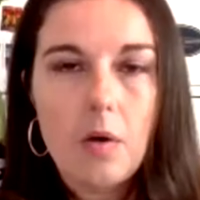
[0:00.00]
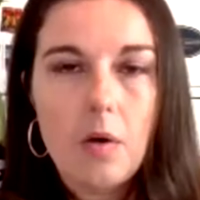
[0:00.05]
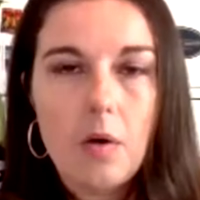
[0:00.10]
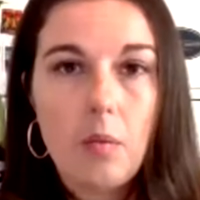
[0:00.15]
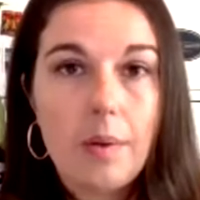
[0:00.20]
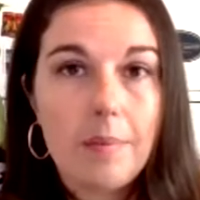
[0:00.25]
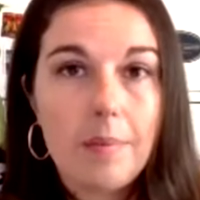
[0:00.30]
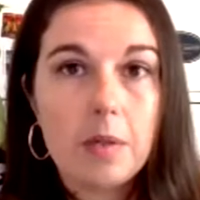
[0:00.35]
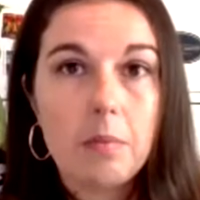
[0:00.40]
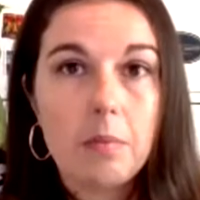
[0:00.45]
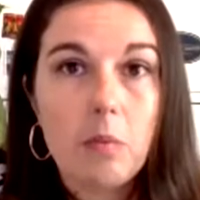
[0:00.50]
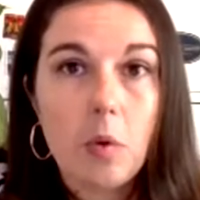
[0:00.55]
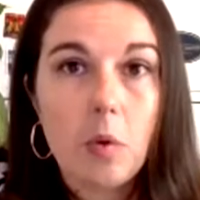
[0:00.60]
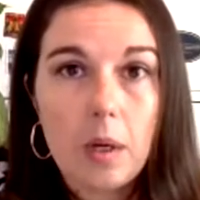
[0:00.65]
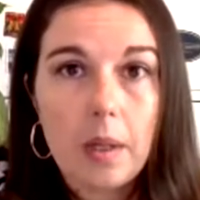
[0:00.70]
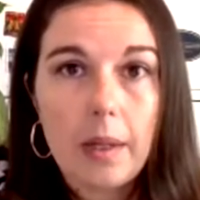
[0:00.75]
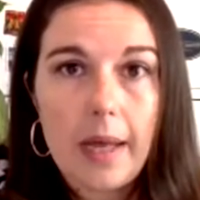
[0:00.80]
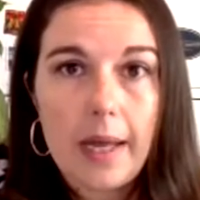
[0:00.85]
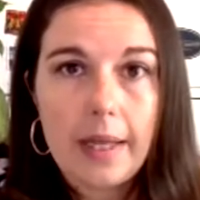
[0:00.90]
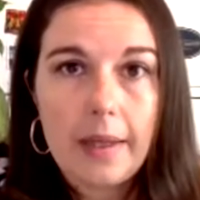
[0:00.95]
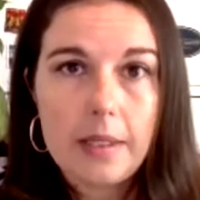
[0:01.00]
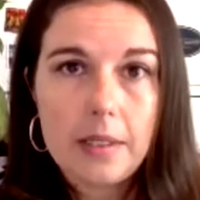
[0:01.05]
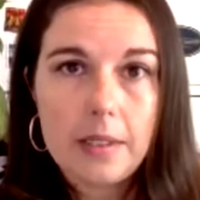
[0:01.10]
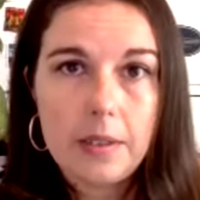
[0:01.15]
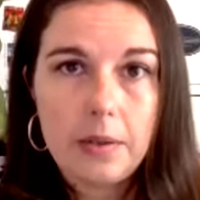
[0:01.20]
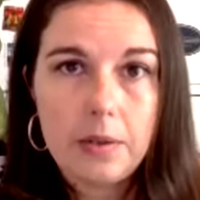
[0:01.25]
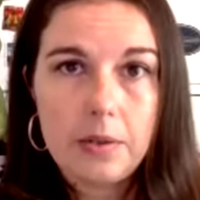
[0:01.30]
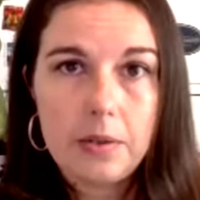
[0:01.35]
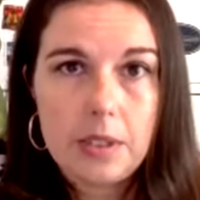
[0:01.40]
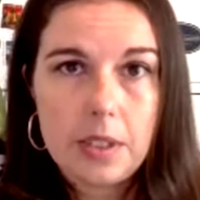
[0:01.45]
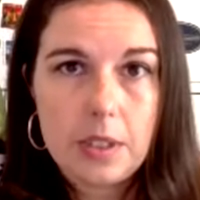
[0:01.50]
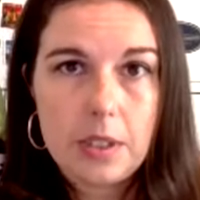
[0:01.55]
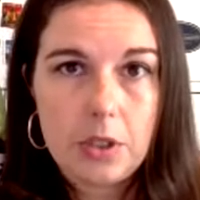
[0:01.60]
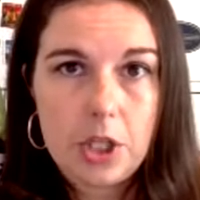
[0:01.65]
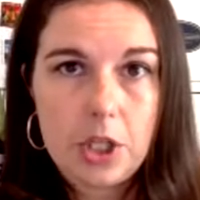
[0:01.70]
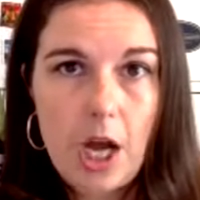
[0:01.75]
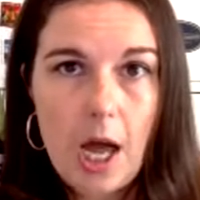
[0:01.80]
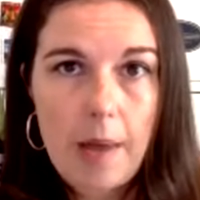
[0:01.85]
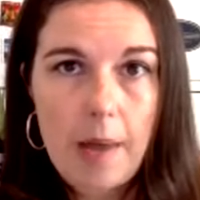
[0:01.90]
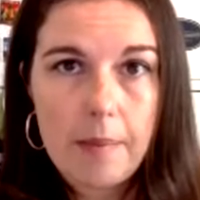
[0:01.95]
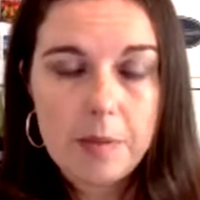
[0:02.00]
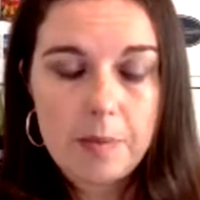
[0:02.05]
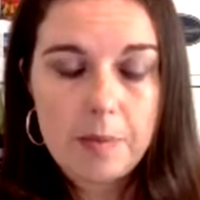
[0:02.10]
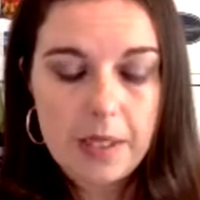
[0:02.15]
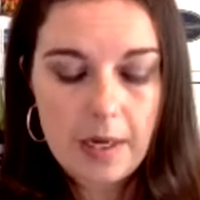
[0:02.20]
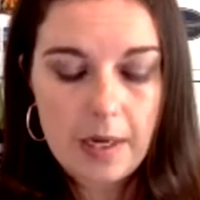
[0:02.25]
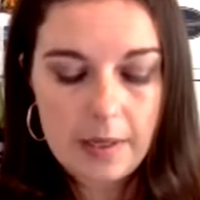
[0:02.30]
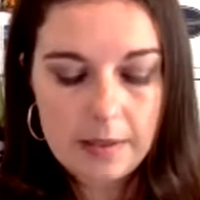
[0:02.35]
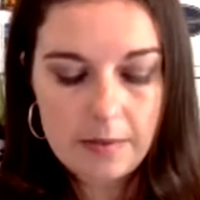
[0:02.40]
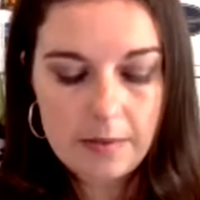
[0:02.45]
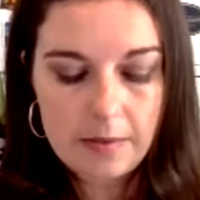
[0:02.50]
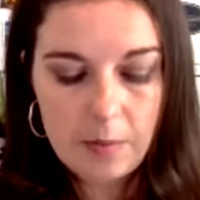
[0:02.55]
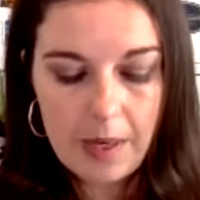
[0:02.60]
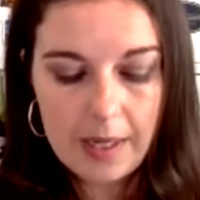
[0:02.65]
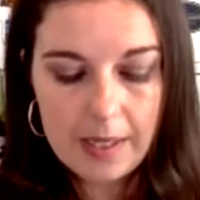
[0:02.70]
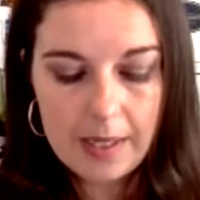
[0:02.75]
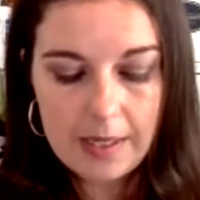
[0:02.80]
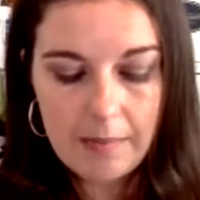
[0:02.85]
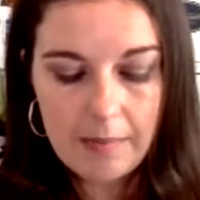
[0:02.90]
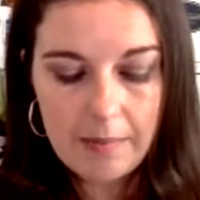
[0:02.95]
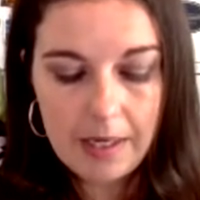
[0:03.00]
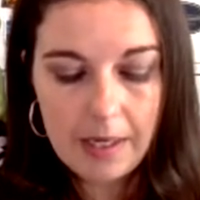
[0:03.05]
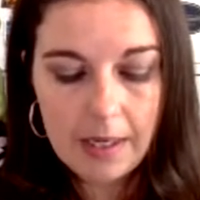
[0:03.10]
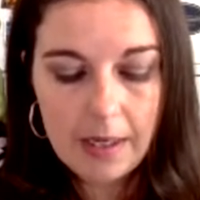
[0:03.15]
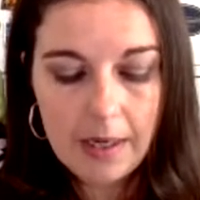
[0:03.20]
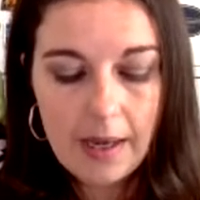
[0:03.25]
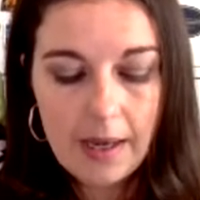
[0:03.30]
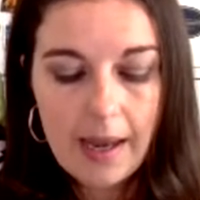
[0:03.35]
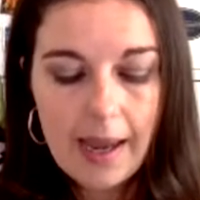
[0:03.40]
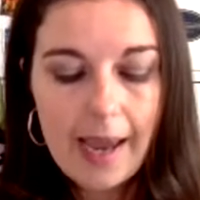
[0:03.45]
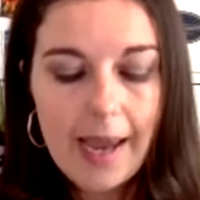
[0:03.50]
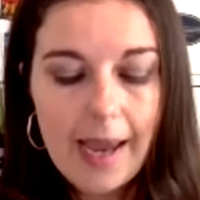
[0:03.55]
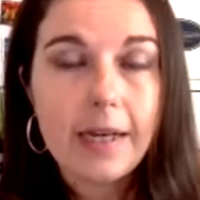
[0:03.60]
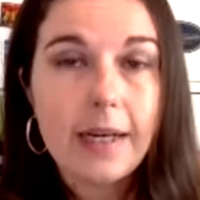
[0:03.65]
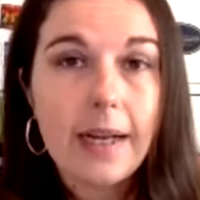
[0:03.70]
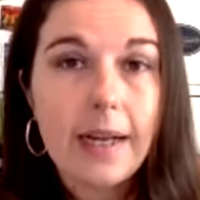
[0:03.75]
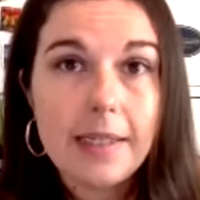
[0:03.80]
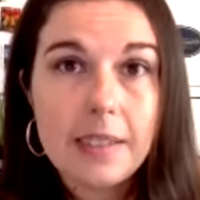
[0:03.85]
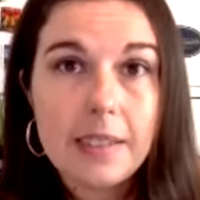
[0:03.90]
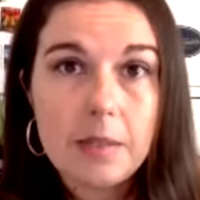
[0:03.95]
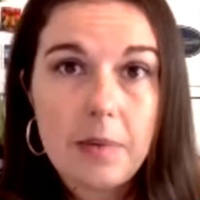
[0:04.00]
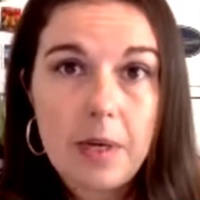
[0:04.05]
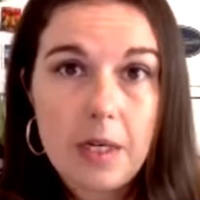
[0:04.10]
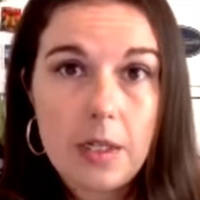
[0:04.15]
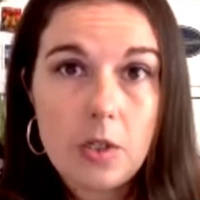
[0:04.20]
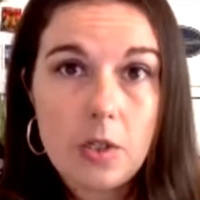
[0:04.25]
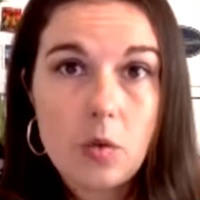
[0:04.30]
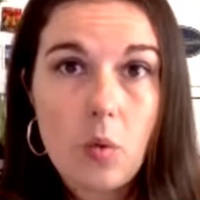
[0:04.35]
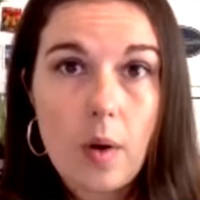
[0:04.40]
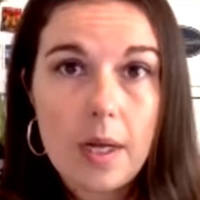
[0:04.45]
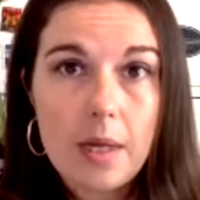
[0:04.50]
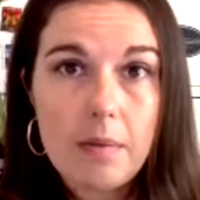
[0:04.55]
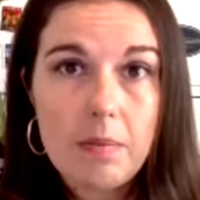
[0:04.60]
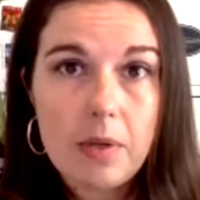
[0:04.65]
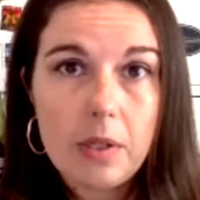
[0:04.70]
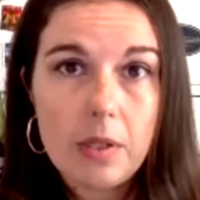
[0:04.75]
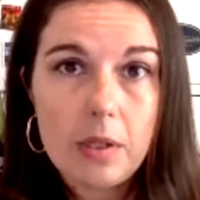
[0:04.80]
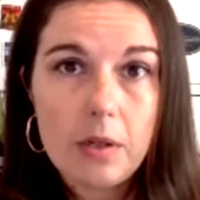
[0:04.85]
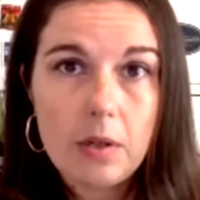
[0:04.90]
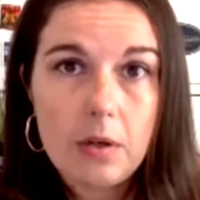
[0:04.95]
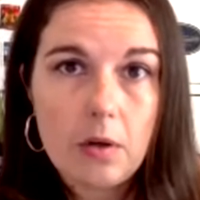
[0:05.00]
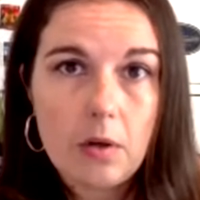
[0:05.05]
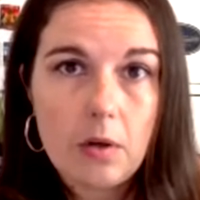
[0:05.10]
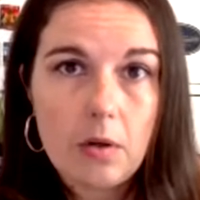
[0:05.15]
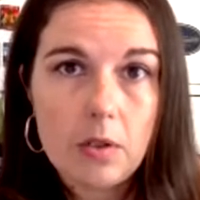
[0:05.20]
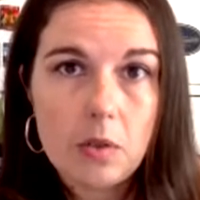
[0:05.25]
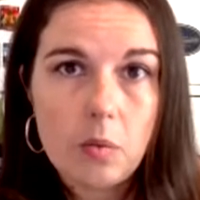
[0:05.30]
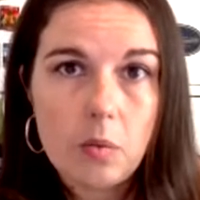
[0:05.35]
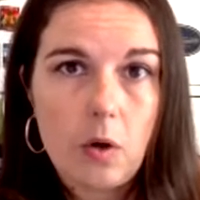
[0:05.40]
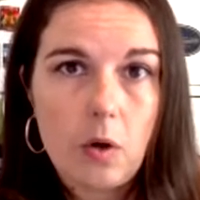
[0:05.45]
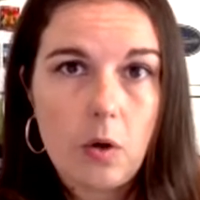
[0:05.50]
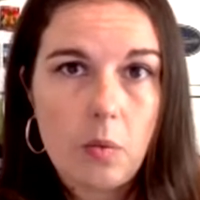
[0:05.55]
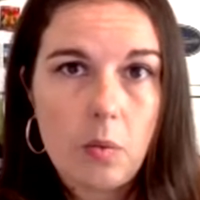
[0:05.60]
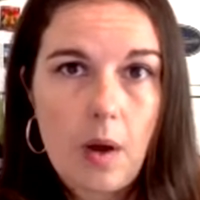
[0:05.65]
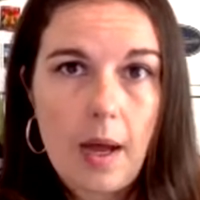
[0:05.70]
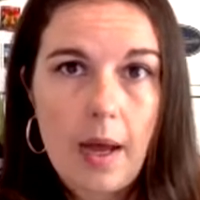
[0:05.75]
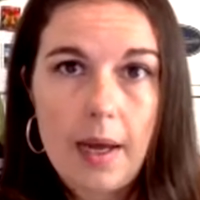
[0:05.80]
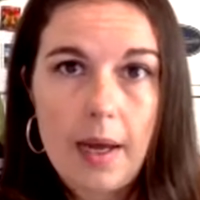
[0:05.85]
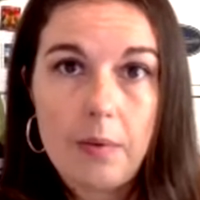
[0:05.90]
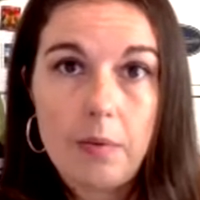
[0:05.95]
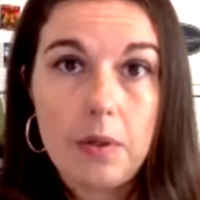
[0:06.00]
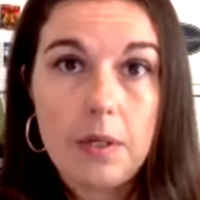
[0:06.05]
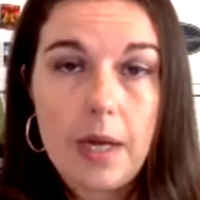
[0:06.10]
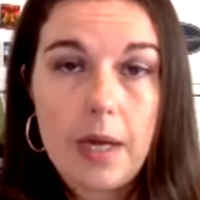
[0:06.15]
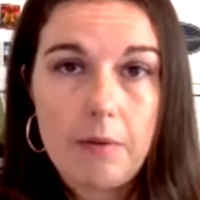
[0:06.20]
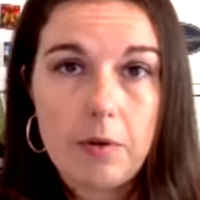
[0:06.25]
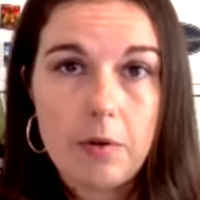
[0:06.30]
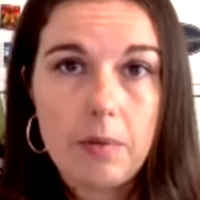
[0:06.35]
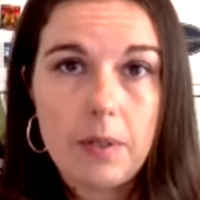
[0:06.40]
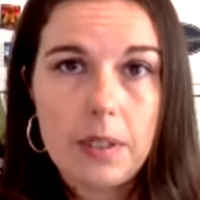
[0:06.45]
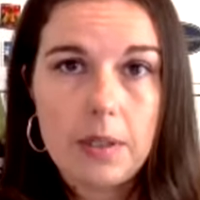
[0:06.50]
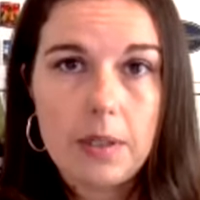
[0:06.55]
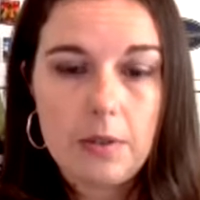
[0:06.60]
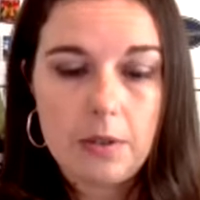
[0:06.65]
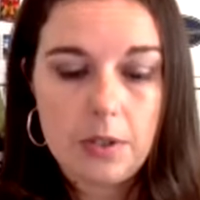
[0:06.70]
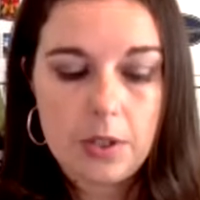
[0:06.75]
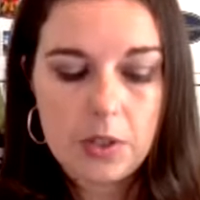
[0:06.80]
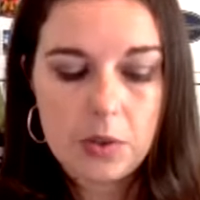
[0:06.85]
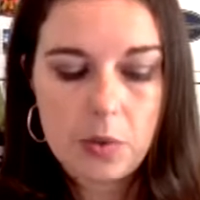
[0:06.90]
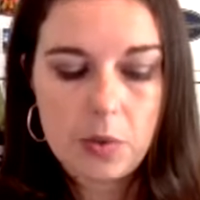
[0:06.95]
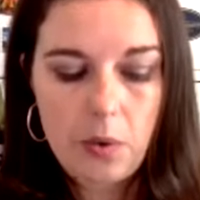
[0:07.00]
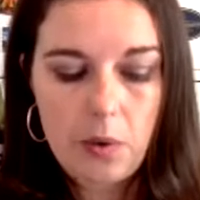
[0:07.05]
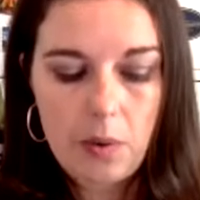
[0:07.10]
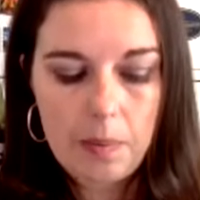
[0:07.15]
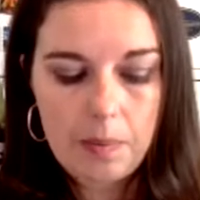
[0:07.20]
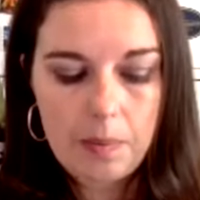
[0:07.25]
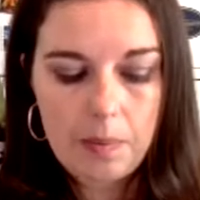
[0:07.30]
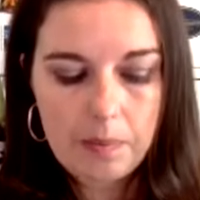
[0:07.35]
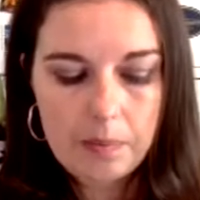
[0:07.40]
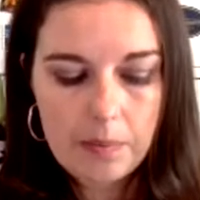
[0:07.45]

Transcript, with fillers: Women are more likely to lose their jobs because of the pandemic, and an estimated 20 million girls worldwide will never return to school.